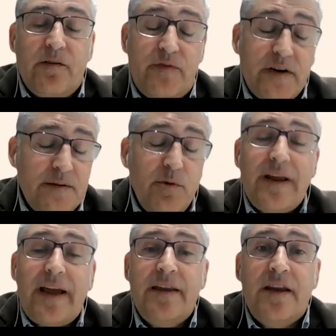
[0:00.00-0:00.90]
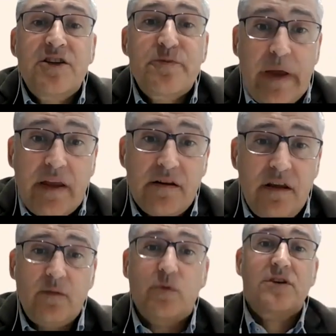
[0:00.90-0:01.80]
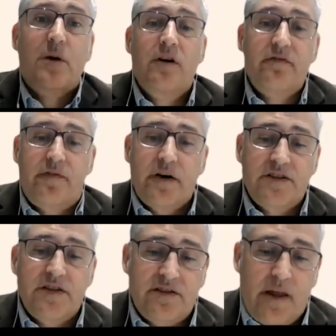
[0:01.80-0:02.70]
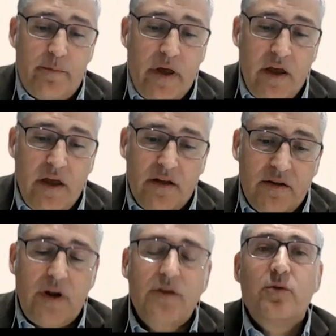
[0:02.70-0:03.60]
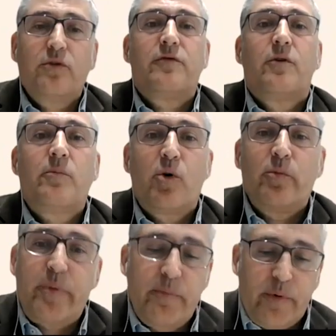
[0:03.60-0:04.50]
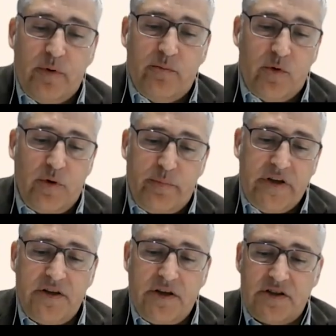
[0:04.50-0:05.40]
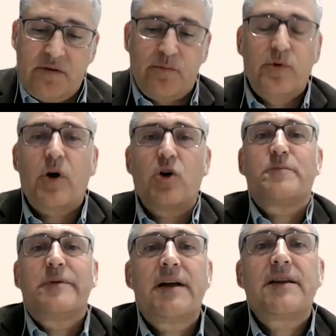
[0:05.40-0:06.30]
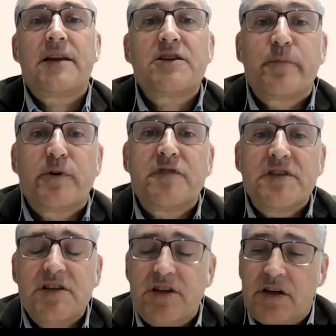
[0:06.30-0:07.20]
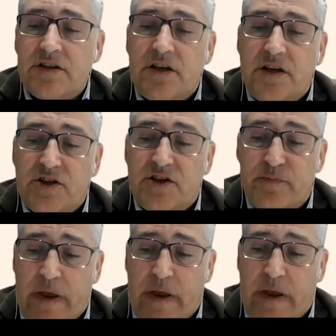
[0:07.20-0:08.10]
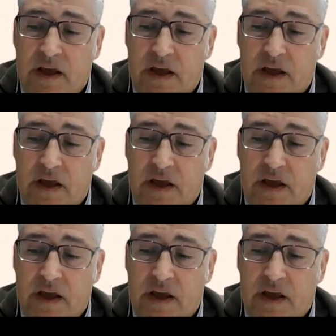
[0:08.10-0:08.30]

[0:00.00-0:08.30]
First of all, in Spain, it was our first step. Try to look for more people, more patients, and more hospital and expert physicians in Spain.